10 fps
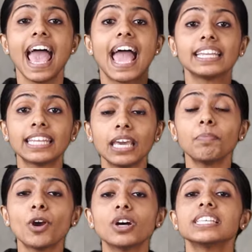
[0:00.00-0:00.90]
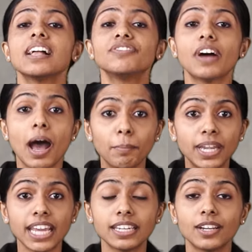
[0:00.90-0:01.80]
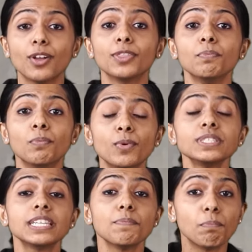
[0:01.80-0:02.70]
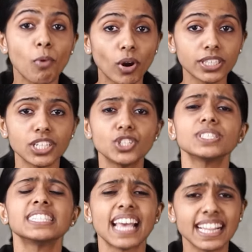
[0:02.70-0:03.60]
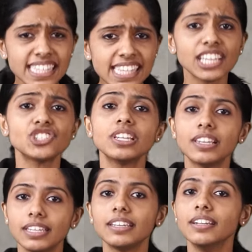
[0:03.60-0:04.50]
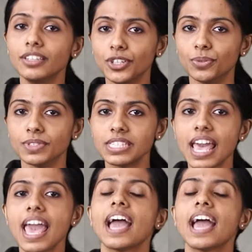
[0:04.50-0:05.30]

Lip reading: and keep yourself updated on the most important or sensational legal news,